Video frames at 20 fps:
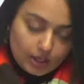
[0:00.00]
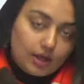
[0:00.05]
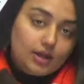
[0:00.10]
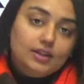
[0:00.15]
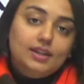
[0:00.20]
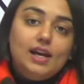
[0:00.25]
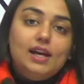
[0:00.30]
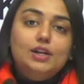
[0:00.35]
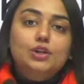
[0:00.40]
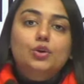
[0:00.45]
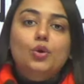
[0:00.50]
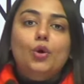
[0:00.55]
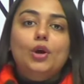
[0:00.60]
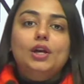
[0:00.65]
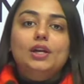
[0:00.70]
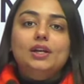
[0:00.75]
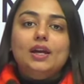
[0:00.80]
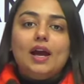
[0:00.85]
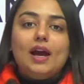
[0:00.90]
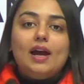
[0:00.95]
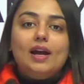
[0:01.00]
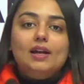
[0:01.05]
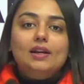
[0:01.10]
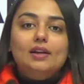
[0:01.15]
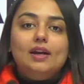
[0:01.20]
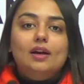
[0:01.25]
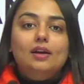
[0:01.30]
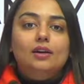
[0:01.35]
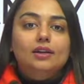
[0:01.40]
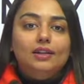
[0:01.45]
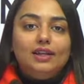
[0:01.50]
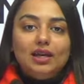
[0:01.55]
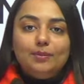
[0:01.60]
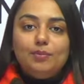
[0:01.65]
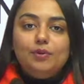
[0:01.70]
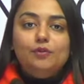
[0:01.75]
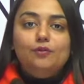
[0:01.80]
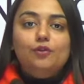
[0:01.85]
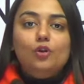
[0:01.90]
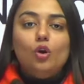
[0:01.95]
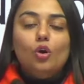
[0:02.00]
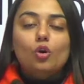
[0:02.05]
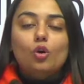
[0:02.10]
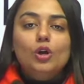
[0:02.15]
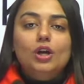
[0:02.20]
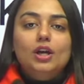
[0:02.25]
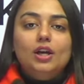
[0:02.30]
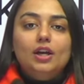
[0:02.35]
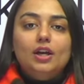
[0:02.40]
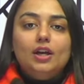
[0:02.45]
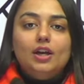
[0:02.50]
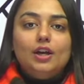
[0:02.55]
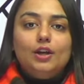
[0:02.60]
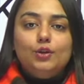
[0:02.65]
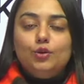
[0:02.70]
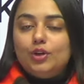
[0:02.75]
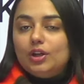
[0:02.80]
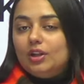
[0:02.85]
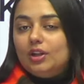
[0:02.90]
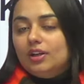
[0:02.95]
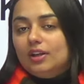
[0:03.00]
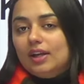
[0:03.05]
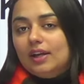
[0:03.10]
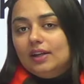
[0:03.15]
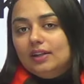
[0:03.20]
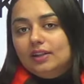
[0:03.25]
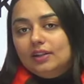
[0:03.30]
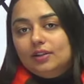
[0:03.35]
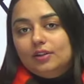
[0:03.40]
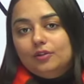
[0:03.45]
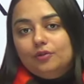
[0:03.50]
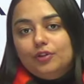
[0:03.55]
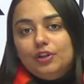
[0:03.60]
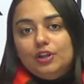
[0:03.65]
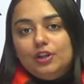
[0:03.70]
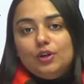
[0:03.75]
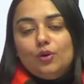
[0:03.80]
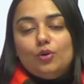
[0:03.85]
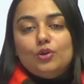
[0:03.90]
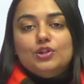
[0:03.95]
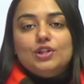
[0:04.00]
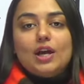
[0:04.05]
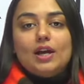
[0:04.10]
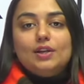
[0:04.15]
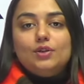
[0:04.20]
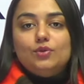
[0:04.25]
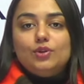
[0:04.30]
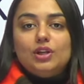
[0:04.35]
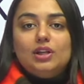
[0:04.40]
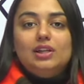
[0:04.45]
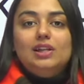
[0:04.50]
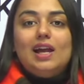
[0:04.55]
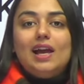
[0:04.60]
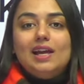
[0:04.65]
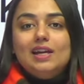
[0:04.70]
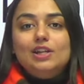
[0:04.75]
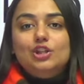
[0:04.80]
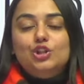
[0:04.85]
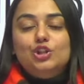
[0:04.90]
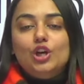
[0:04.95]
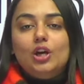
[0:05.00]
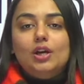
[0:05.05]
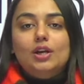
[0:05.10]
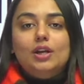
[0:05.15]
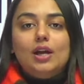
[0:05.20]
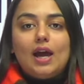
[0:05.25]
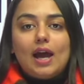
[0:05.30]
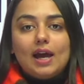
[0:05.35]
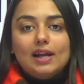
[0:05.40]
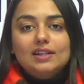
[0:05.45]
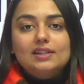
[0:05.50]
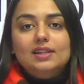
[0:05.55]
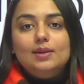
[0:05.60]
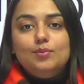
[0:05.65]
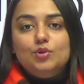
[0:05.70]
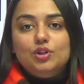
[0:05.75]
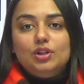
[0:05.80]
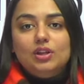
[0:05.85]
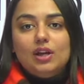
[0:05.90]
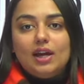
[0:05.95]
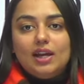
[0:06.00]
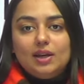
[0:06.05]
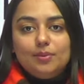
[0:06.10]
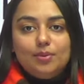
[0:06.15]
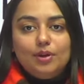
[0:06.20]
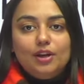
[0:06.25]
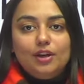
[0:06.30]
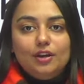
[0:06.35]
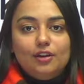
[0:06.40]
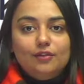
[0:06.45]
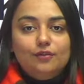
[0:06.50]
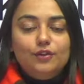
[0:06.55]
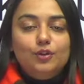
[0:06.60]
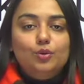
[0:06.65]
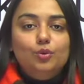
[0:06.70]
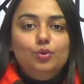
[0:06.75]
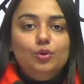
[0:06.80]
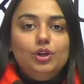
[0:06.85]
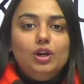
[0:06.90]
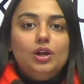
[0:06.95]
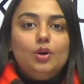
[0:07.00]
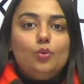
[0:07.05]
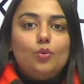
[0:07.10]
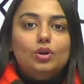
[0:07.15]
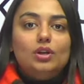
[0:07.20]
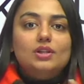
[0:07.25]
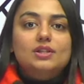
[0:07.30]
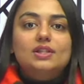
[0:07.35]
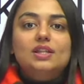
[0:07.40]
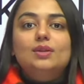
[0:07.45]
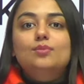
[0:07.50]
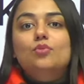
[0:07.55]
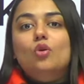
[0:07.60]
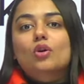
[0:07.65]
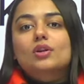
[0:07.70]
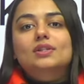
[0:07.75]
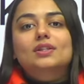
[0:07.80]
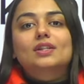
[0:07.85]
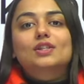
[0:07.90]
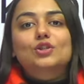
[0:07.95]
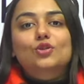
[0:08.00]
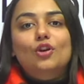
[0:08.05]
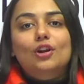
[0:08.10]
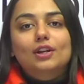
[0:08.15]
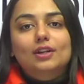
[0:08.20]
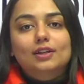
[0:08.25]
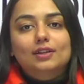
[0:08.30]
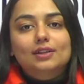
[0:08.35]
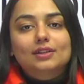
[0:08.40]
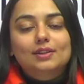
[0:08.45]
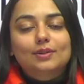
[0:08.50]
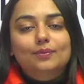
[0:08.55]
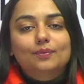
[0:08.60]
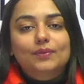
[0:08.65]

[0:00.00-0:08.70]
get going and keep a flow, you can attend the videos and you can like, share and subscribe if you want to see more such content.